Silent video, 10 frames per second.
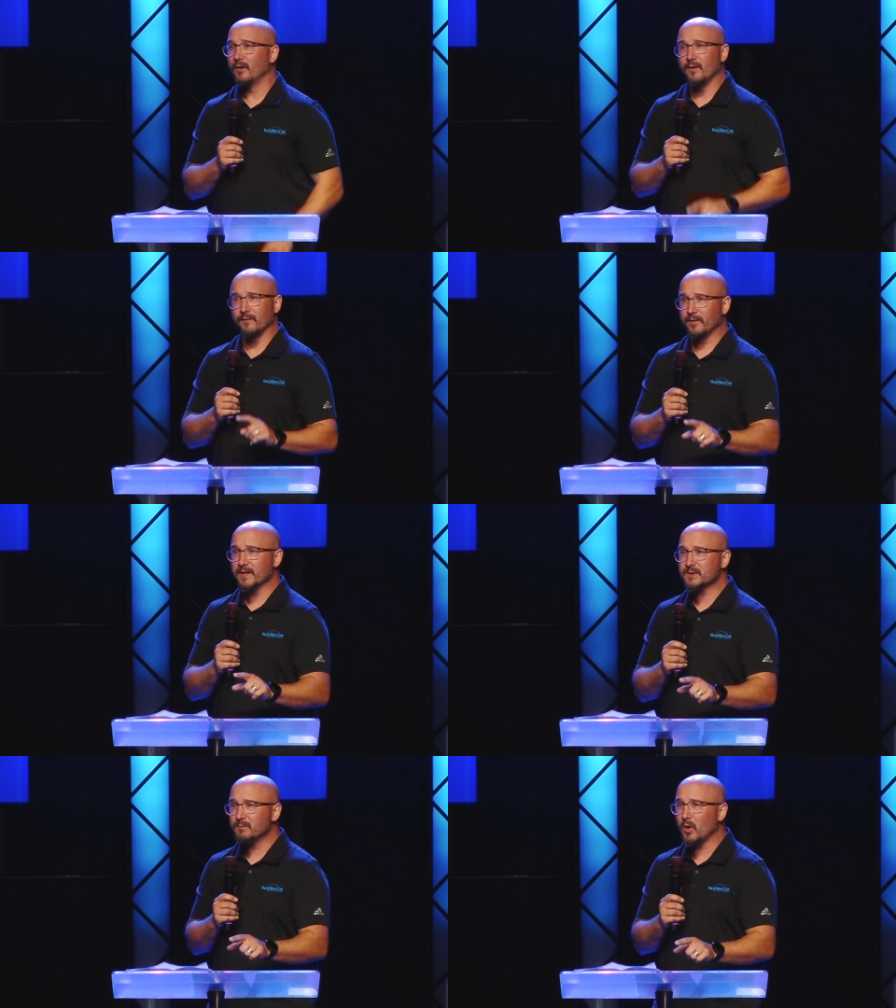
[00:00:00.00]
for
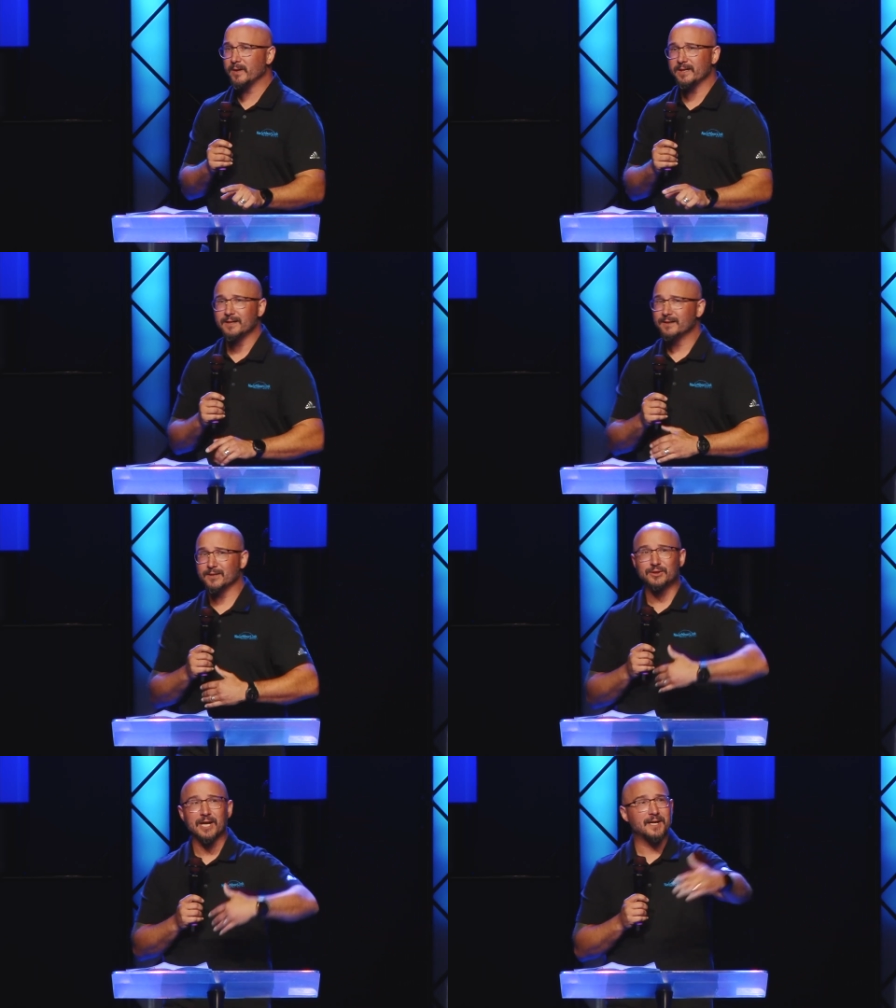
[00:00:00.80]
this moment to
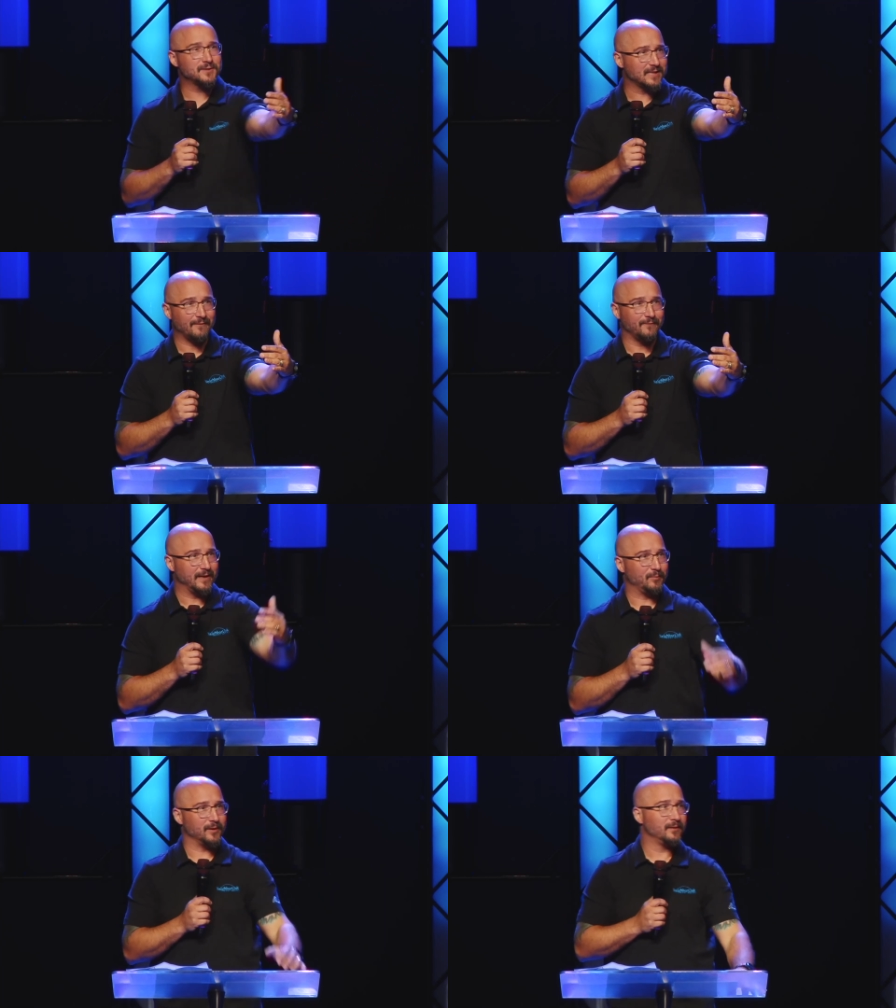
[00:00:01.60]
change that
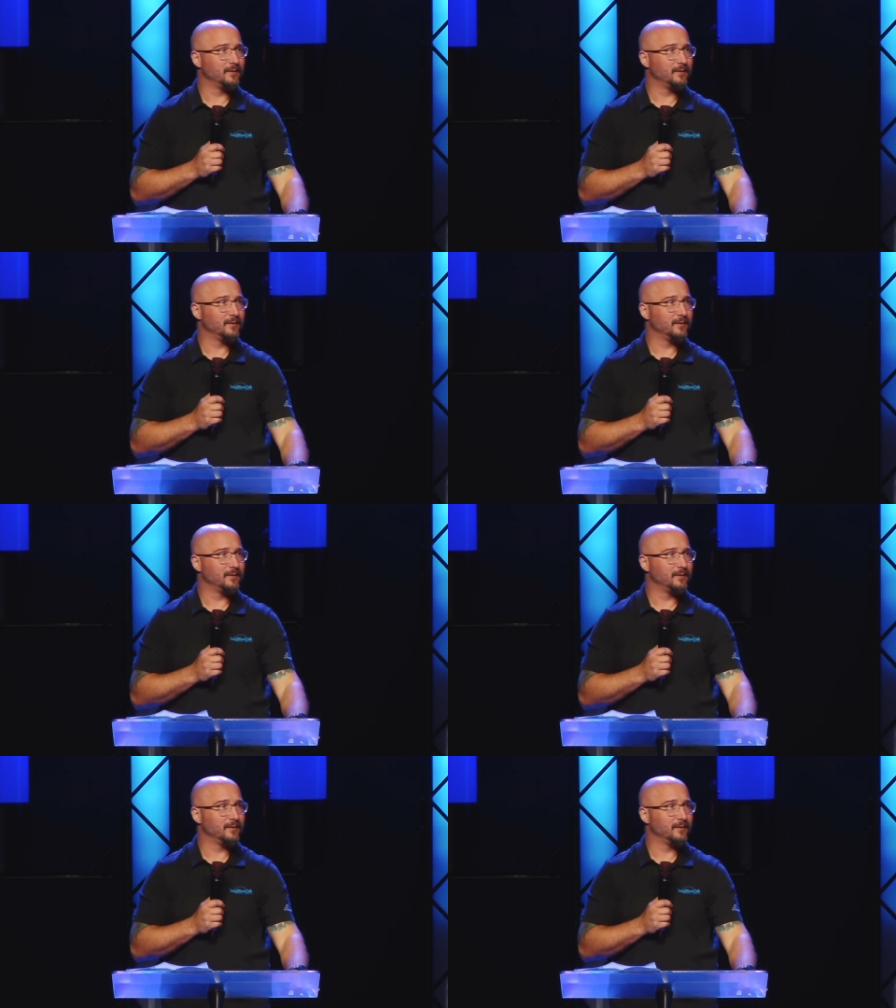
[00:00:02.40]
vapor.